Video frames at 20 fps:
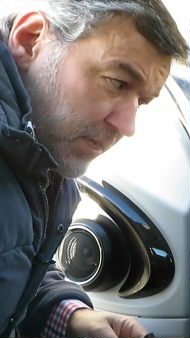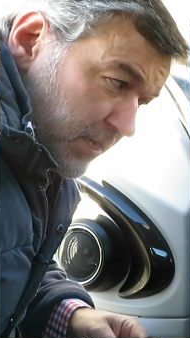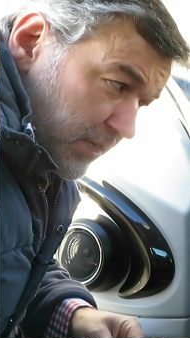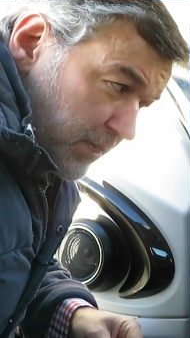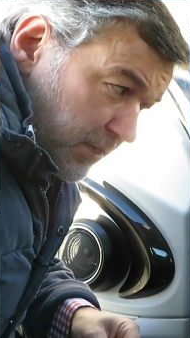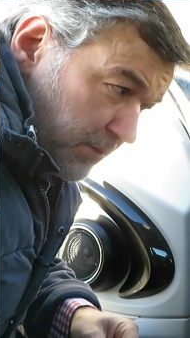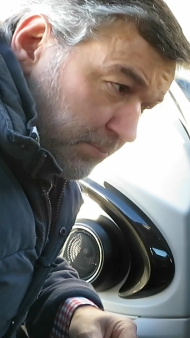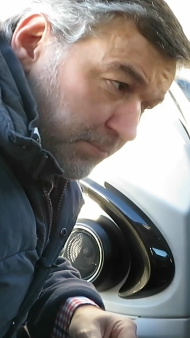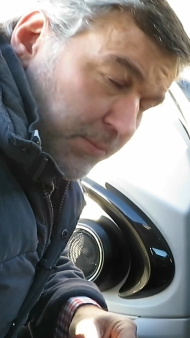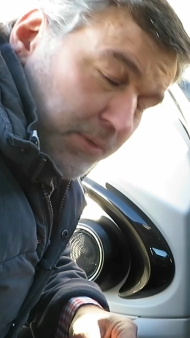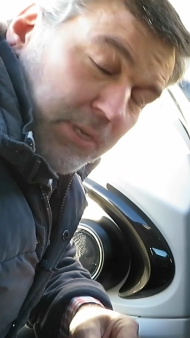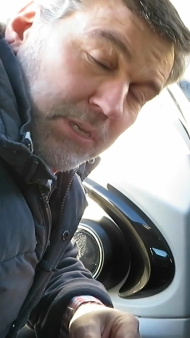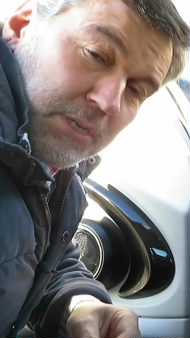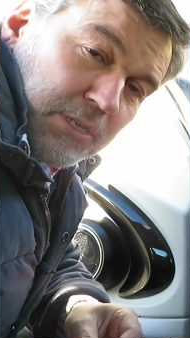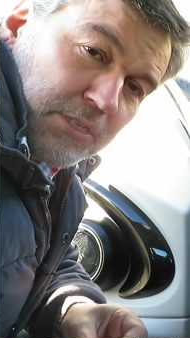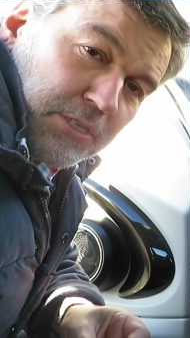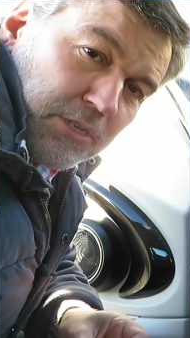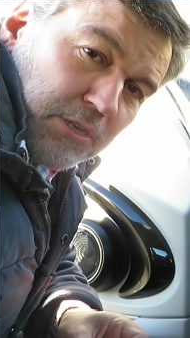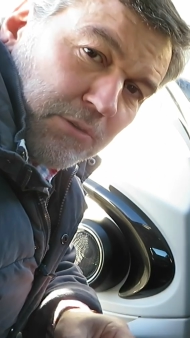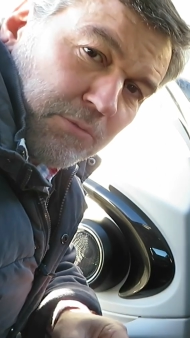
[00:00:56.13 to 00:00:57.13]
um,
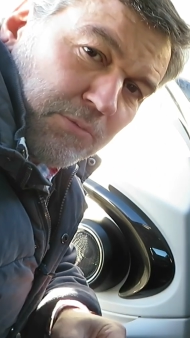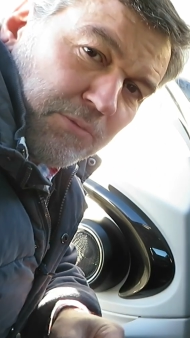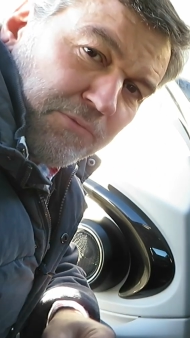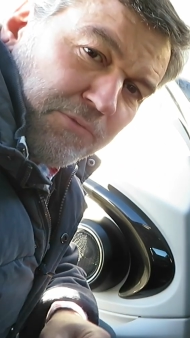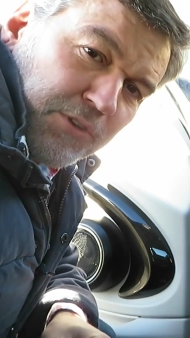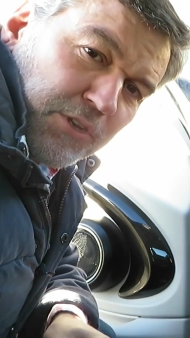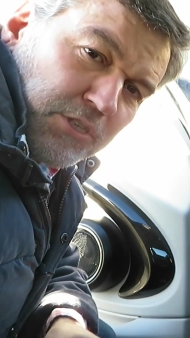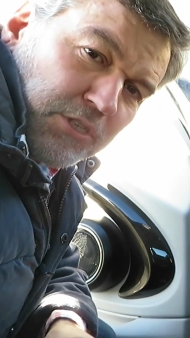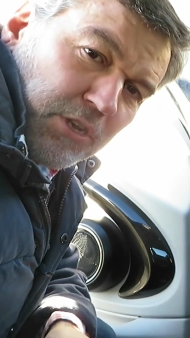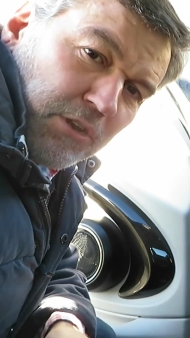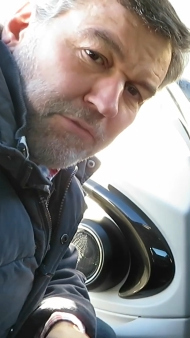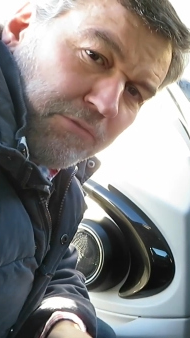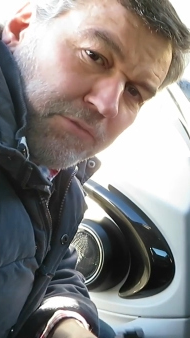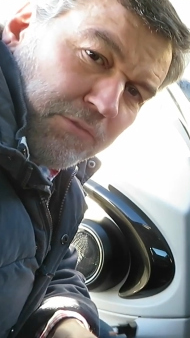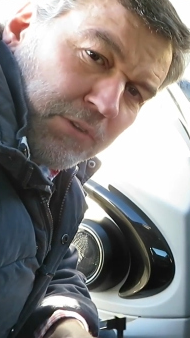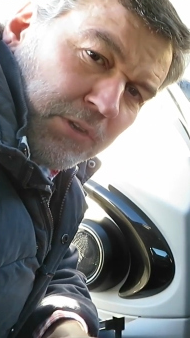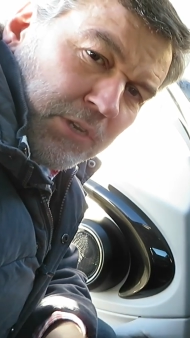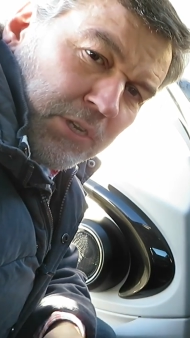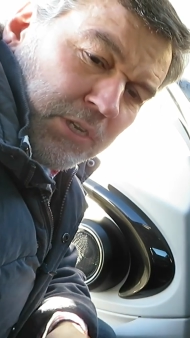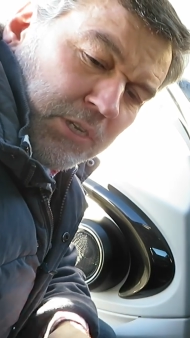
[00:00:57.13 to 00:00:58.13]
so first
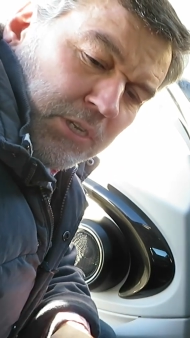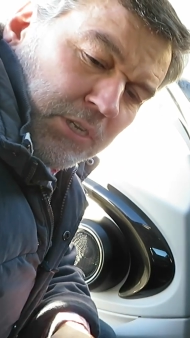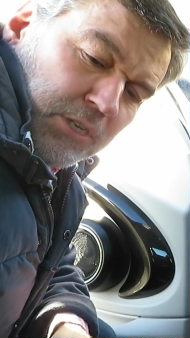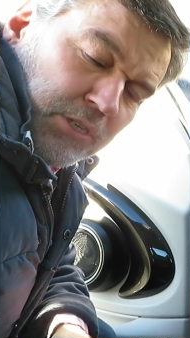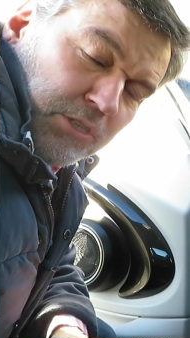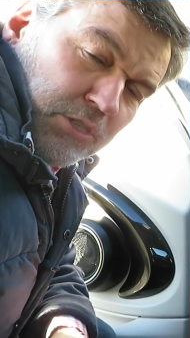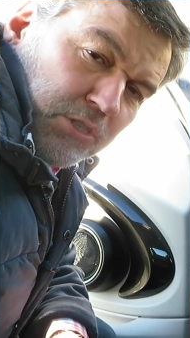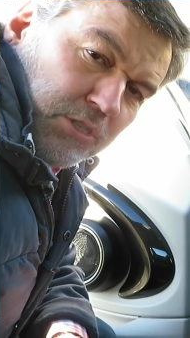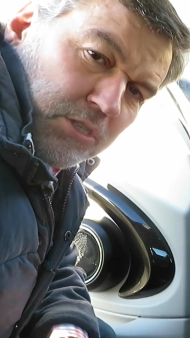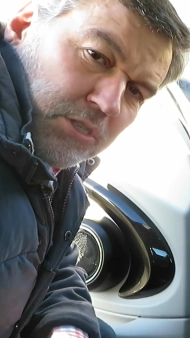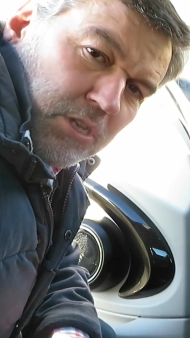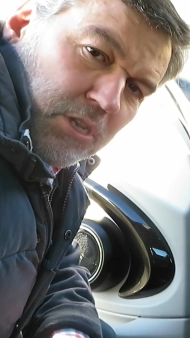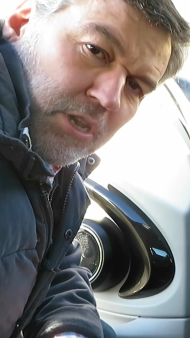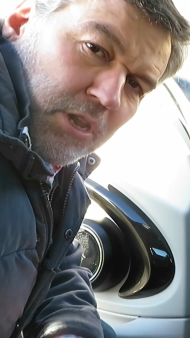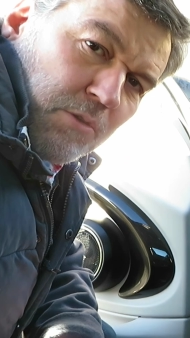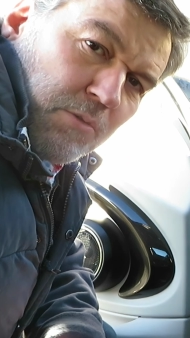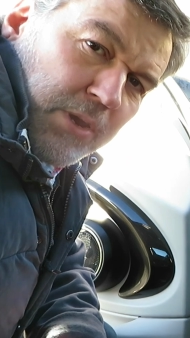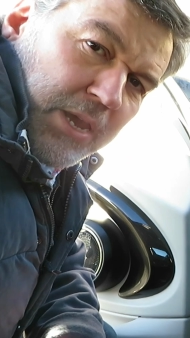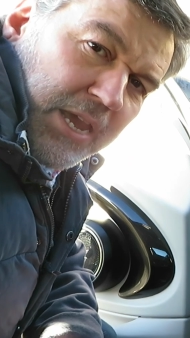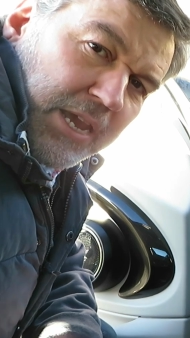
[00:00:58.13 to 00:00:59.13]
off just
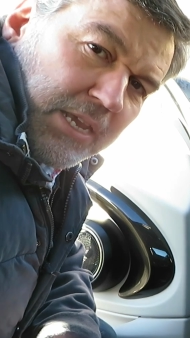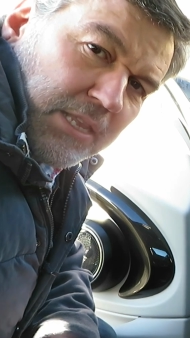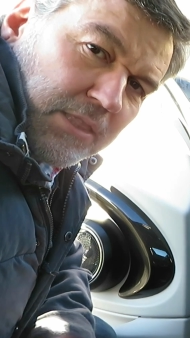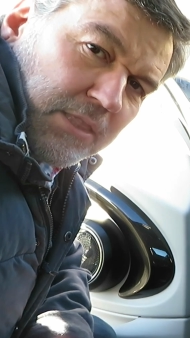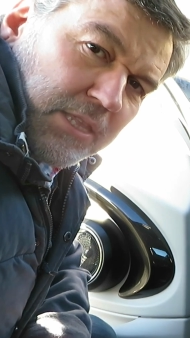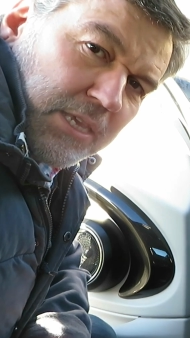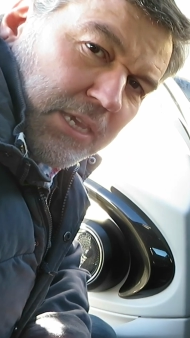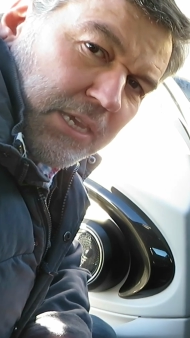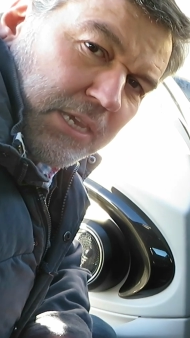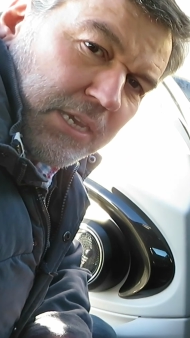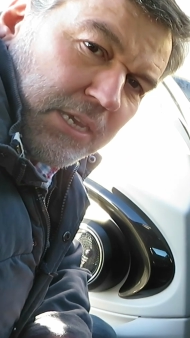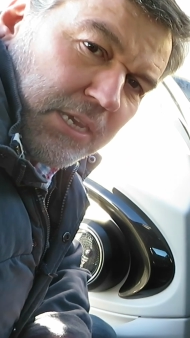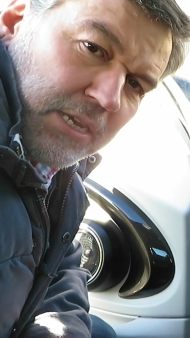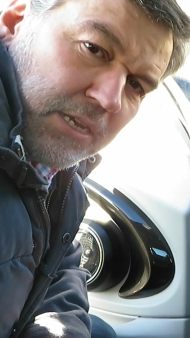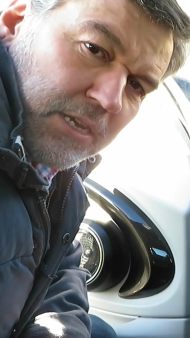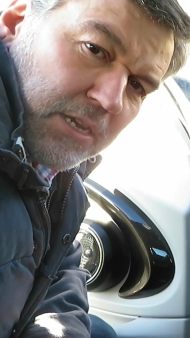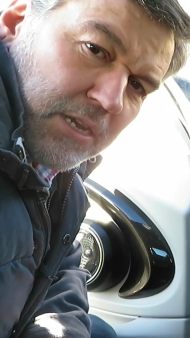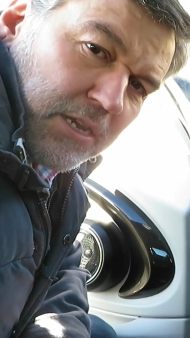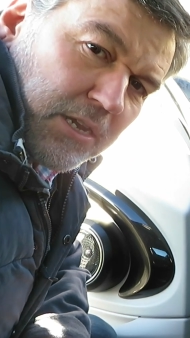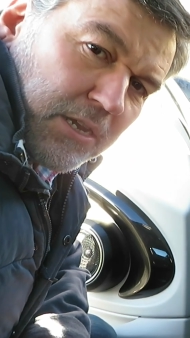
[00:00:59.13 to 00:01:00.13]
locate the
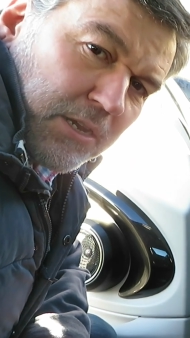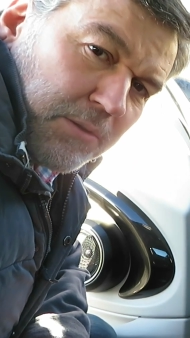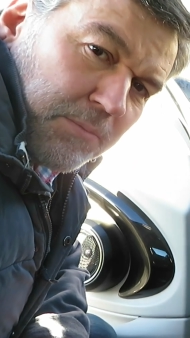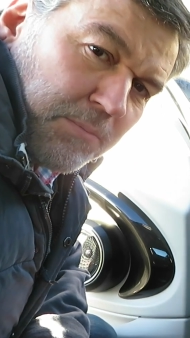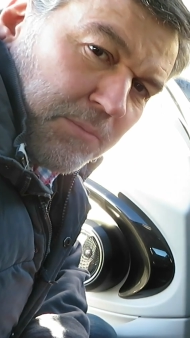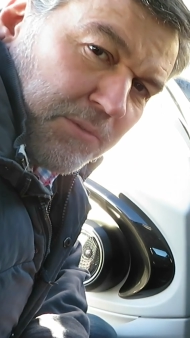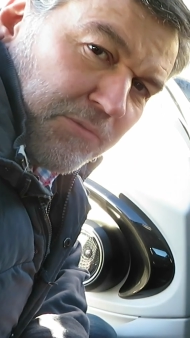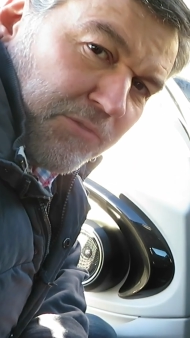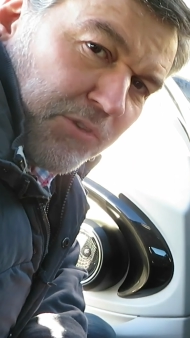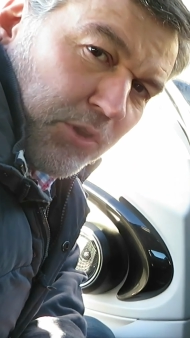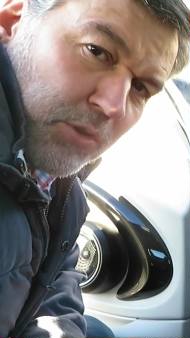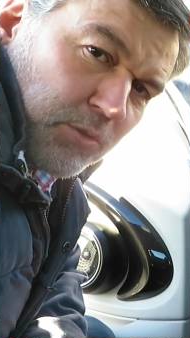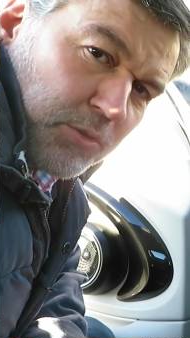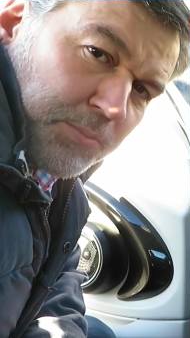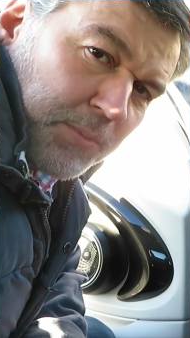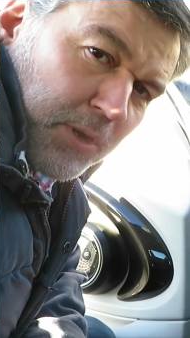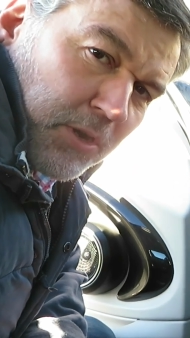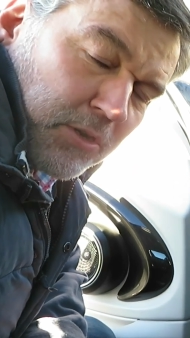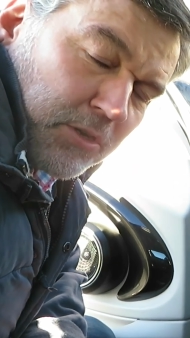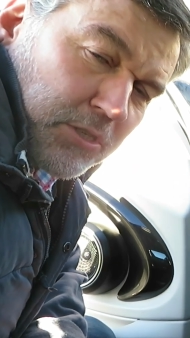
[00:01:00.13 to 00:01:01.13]
um, fuse
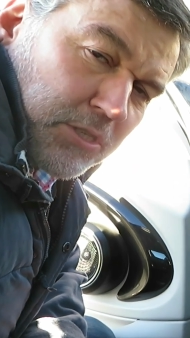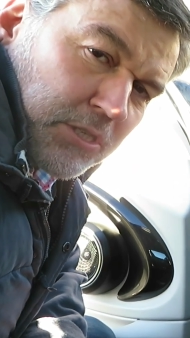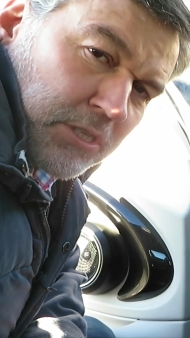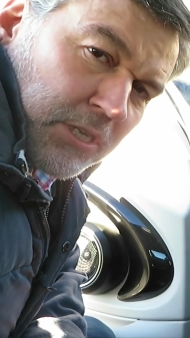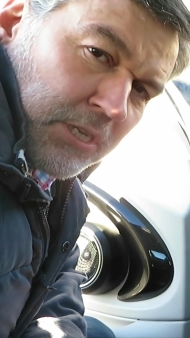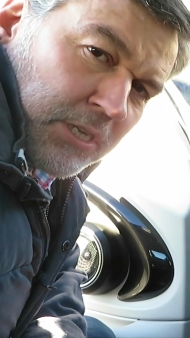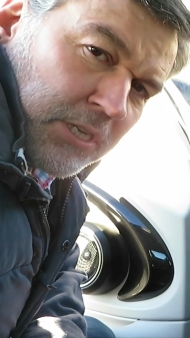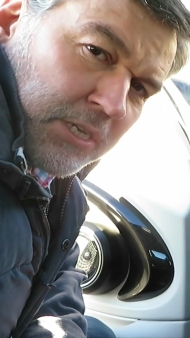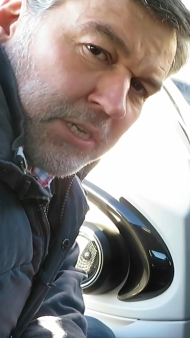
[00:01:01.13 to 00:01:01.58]
box